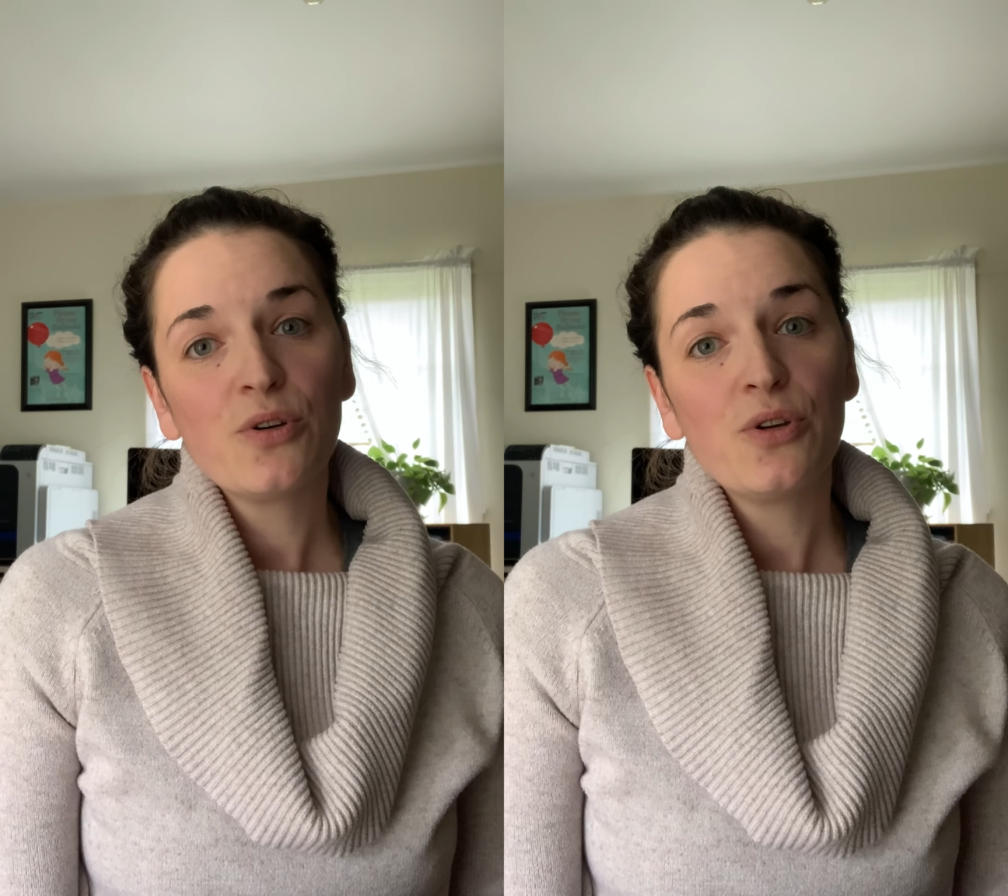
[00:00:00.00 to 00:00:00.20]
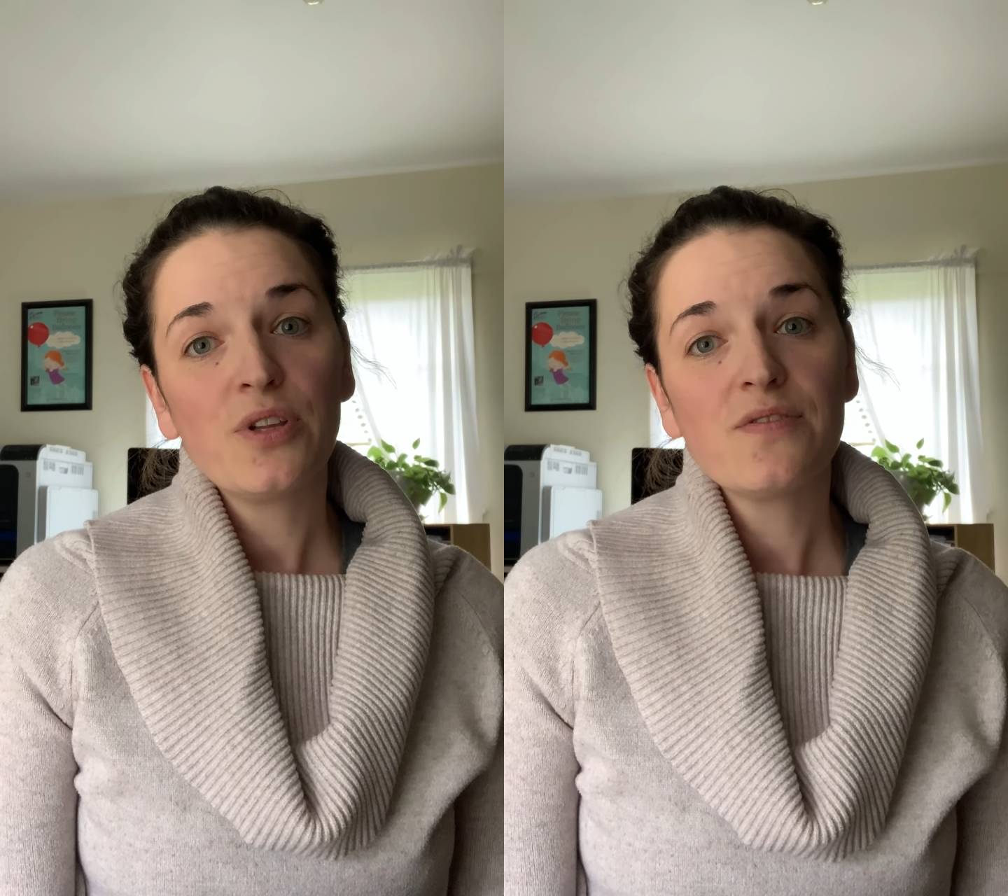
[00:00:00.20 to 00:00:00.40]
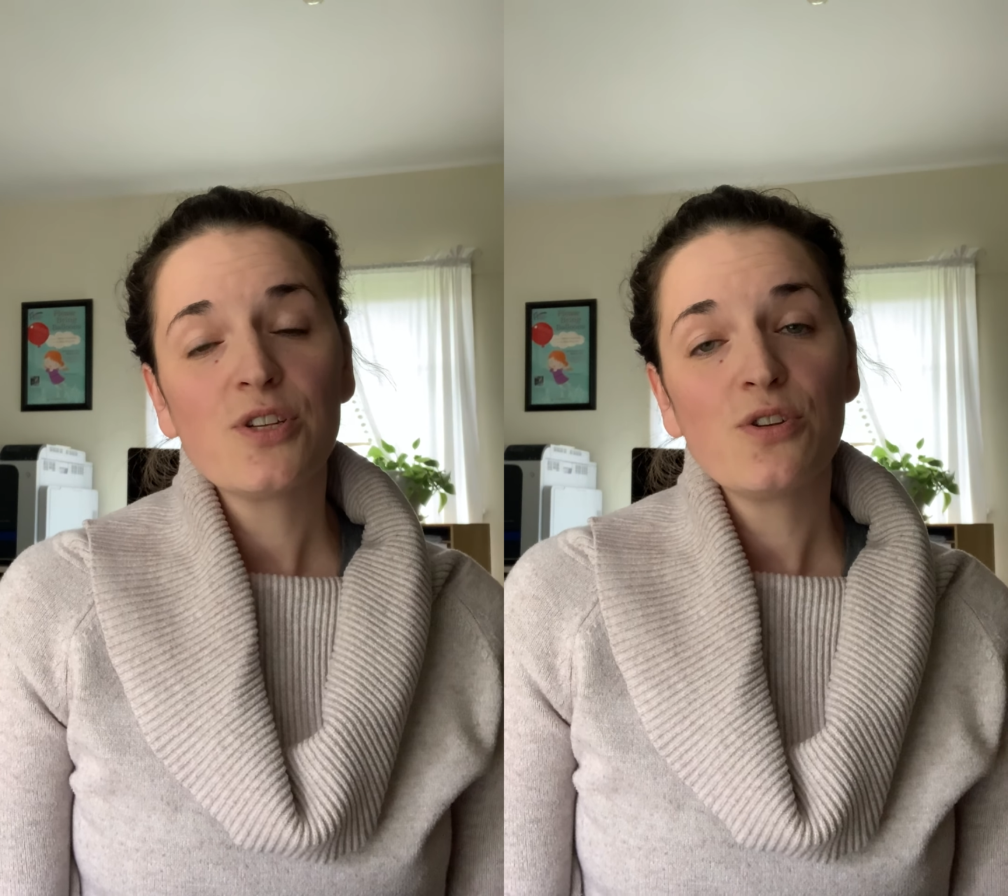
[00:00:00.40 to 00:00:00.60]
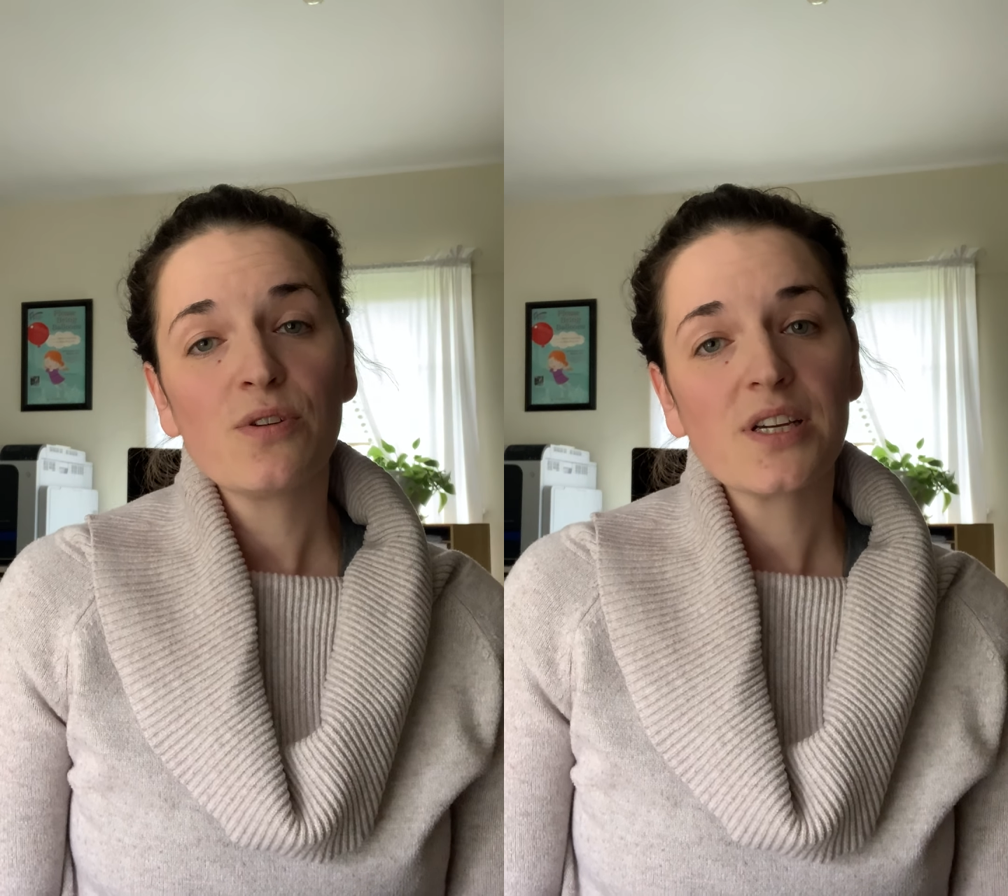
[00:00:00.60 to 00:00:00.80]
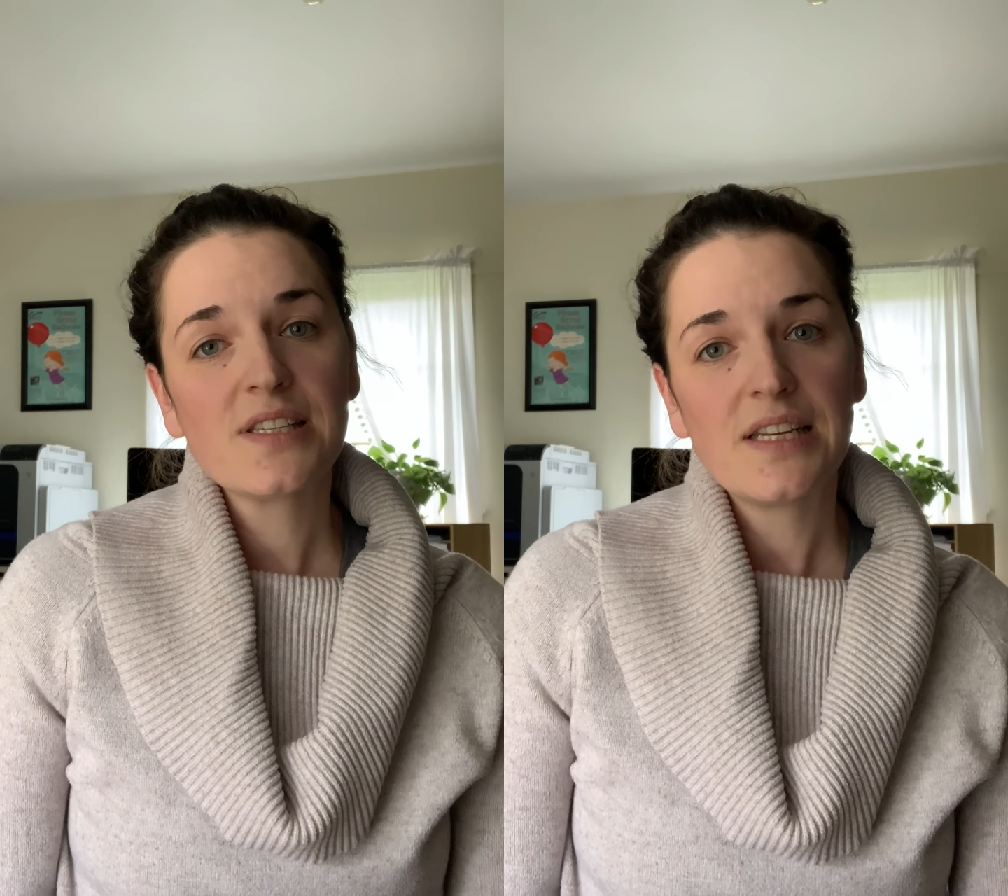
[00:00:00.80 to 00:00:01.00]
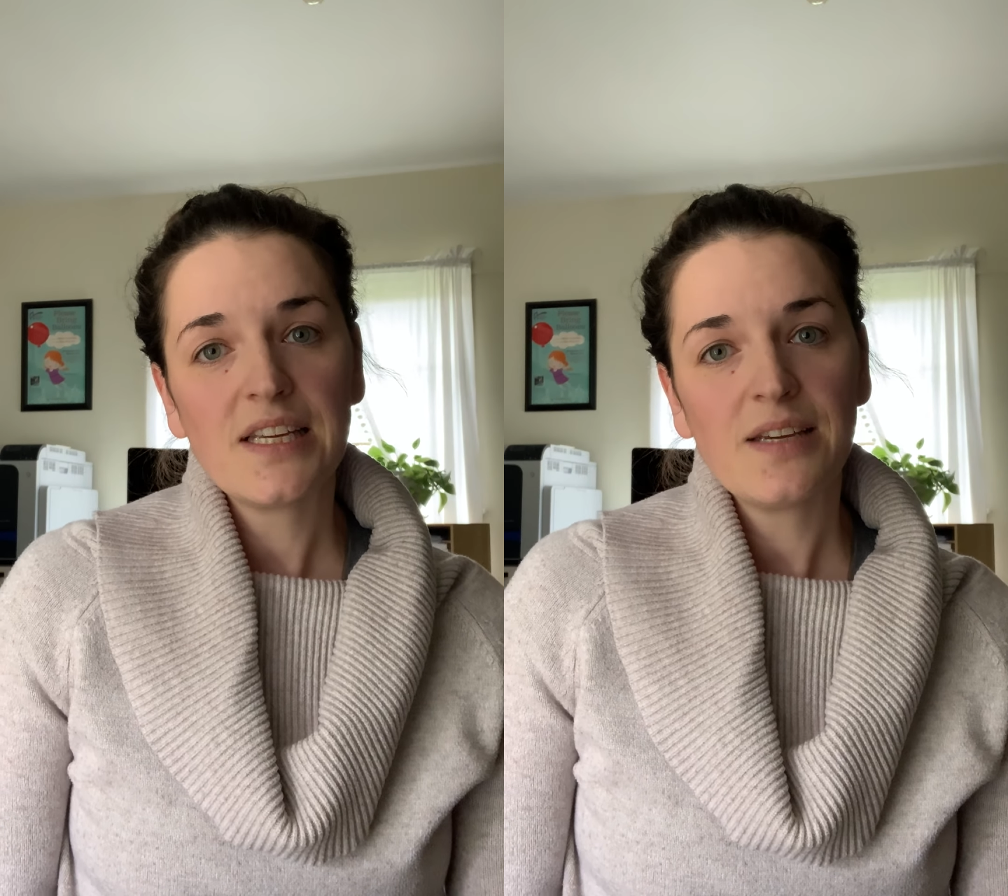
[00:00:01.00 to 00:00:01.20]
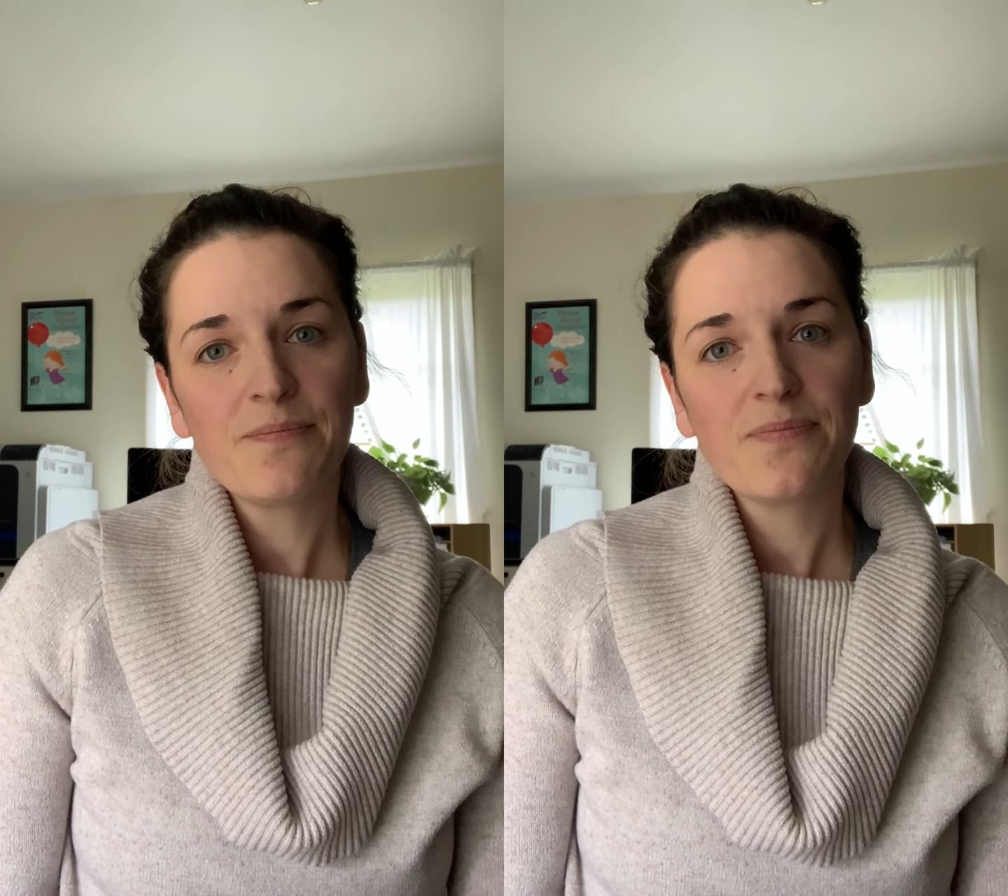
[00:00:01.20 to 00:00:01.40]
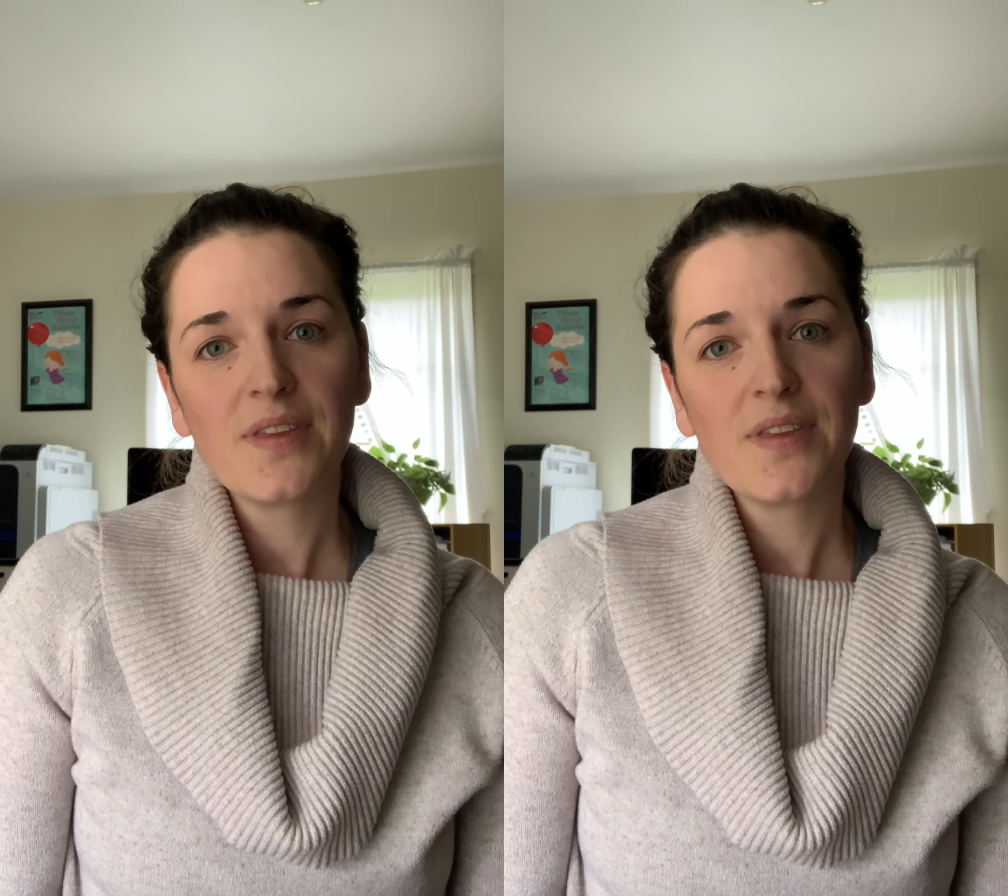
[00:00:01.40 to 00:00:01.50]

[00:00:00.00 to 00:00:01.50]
who lives in New York City.